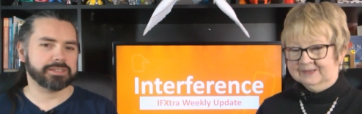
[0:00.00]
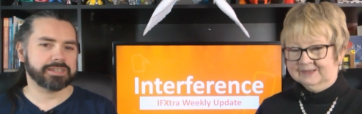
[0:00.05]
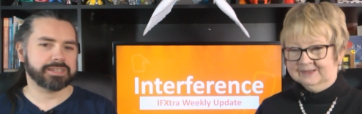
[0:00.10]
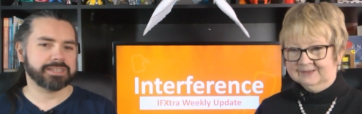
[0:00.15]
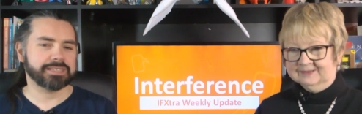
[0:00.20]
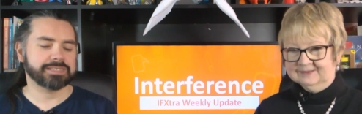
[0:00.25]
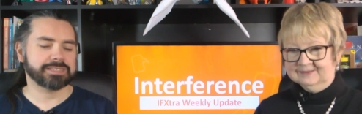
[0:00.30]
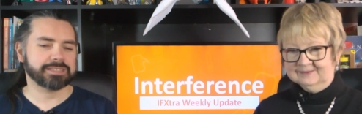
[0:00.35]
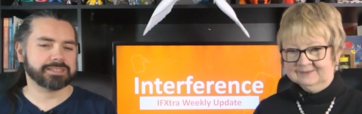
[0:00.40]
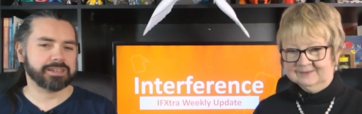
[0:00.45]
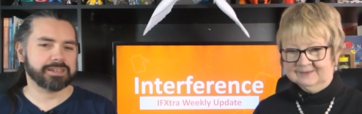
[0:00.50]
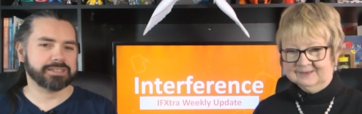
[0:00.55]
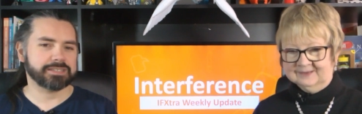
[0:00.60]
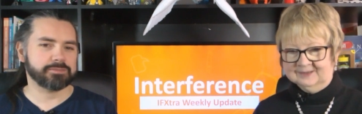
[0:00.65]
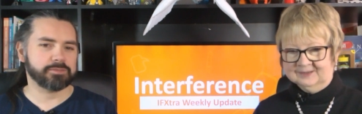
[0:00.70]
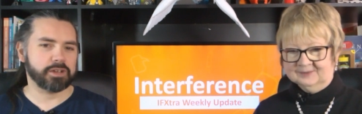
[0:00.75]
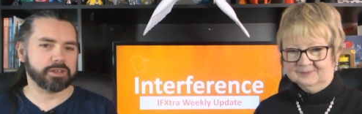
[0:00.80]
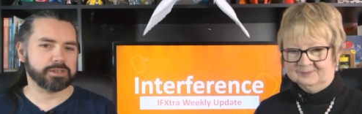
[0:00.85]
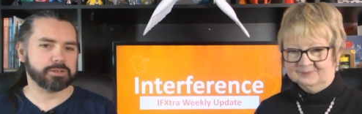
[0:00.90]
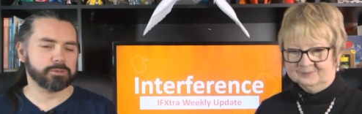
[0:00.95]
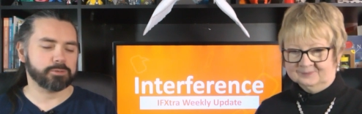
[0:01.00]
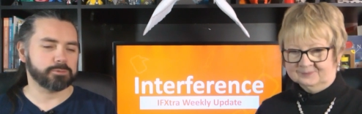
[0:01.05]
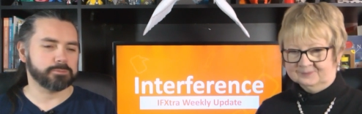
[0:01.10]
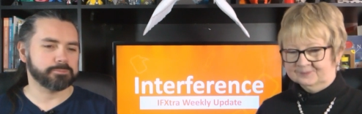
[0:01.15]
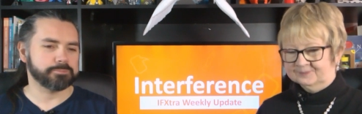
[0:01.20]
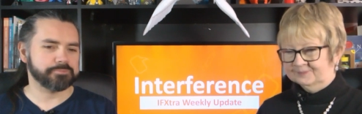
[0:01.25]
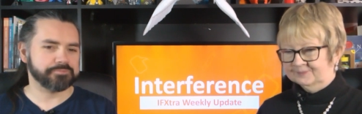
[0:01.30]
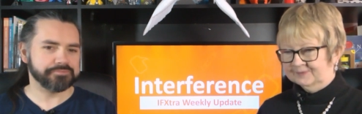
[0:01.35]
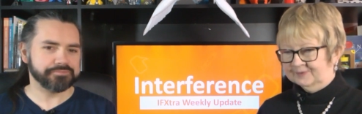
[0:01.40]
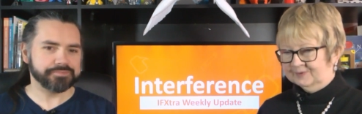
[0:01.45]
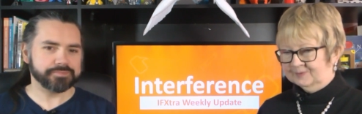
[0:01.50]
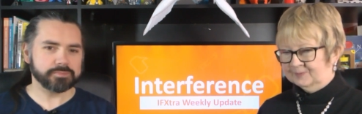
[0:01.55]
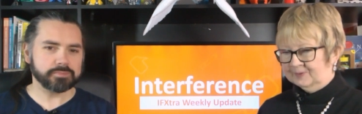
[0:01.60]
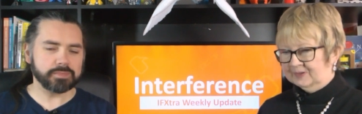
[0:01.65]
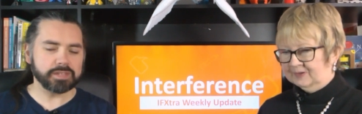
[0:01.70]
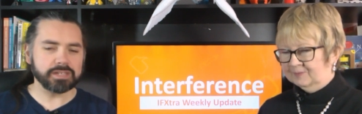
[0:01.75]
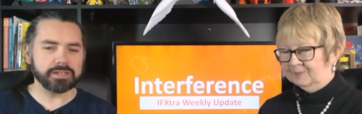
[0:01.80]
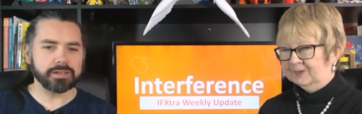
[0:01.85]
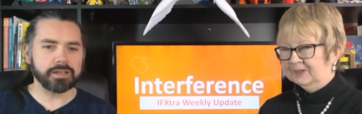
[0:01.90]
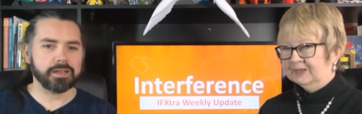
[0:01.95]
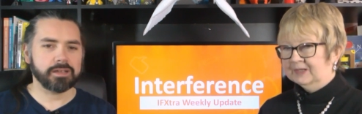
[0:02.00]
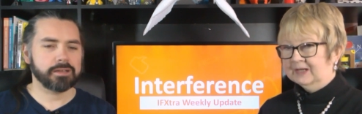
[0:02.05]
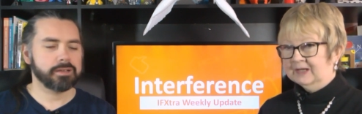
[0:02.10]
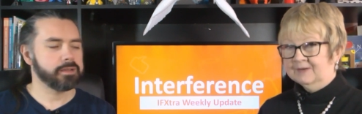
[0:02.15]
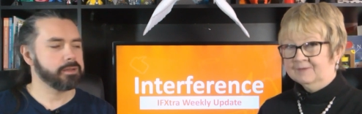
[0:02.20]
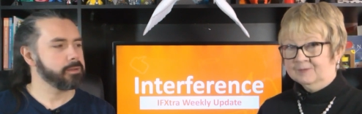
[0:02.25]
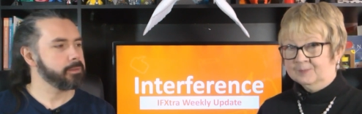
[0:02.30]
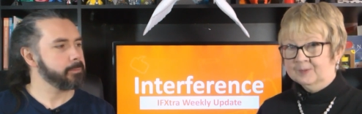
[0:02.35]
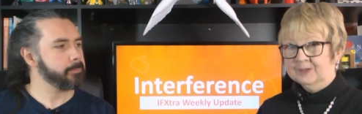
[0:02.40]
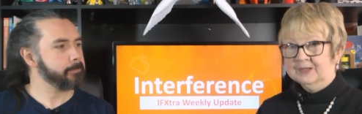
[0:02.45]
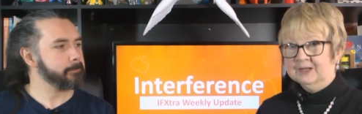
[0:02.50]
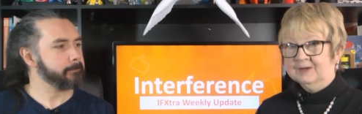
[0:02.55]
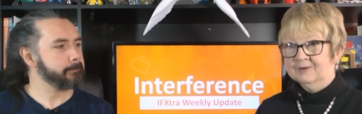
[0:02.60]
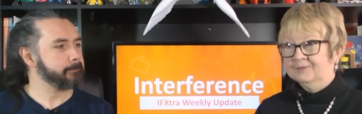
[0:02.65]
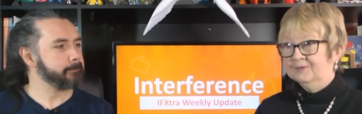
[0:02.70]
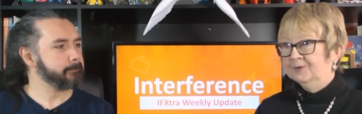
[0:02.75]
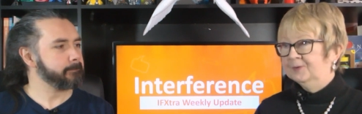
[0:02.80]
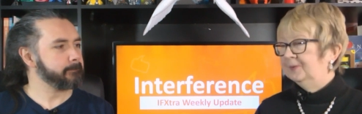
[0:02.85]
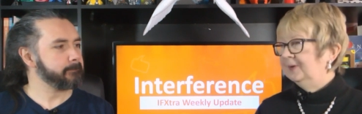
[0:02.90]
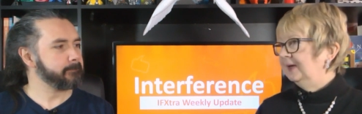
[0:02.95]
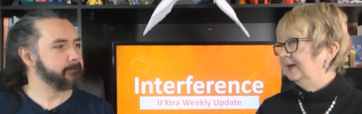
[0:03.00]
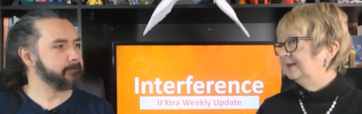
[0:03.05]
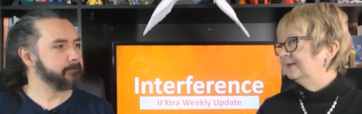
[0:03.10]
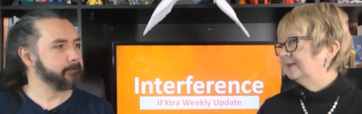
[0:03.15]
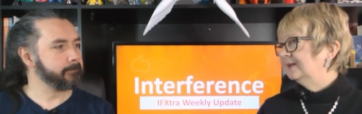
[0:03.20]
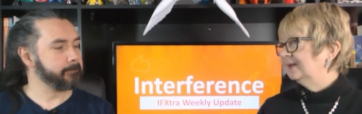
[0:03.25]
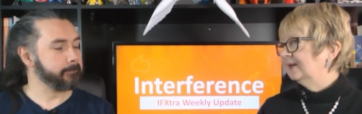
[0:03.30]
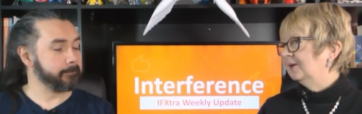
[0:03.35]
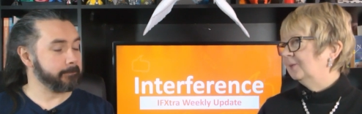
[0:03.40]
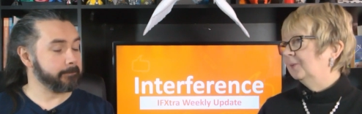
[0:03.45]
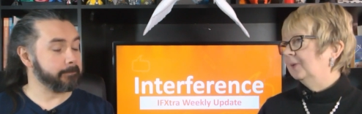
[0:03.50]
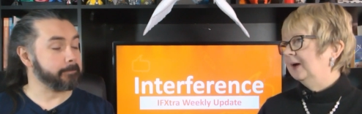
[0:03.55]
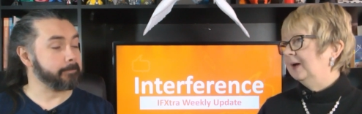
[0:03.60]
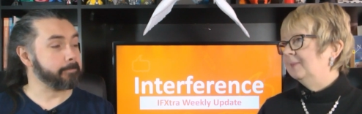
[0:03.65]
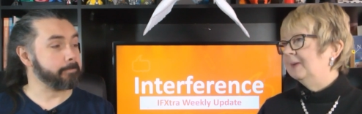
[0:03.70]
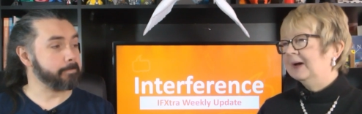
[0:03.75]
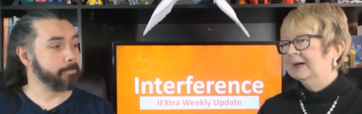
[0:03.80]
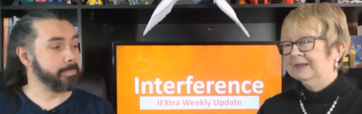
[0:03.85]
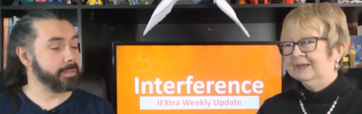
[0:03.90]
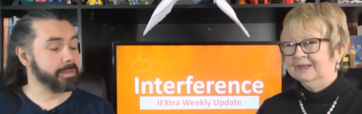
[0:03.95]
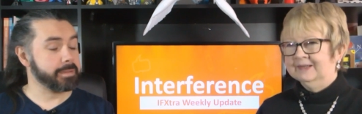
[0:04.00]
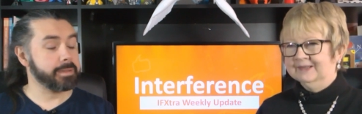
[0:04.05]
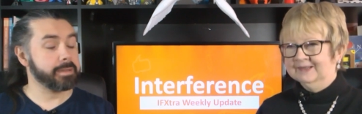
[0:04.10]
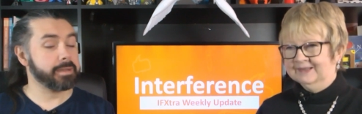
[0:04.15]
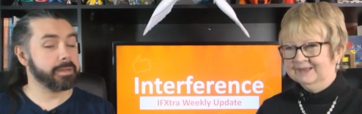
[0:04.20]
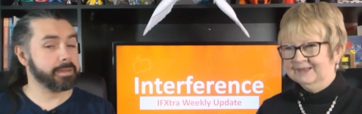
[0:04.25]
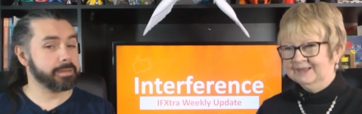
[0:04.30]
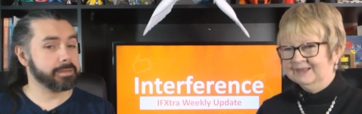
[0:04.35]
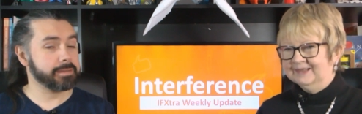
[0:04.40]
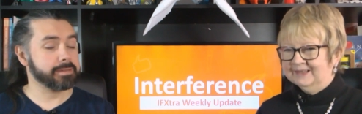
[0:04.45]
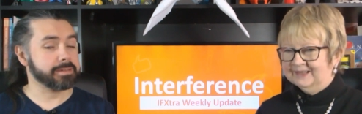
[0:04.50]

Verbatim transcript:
Speaker 1: Yeah, it's uh, it's yeah. very cool
Speaker 2: if you've been if you've been here a few years, you can go mm. way back. yeah, yeah,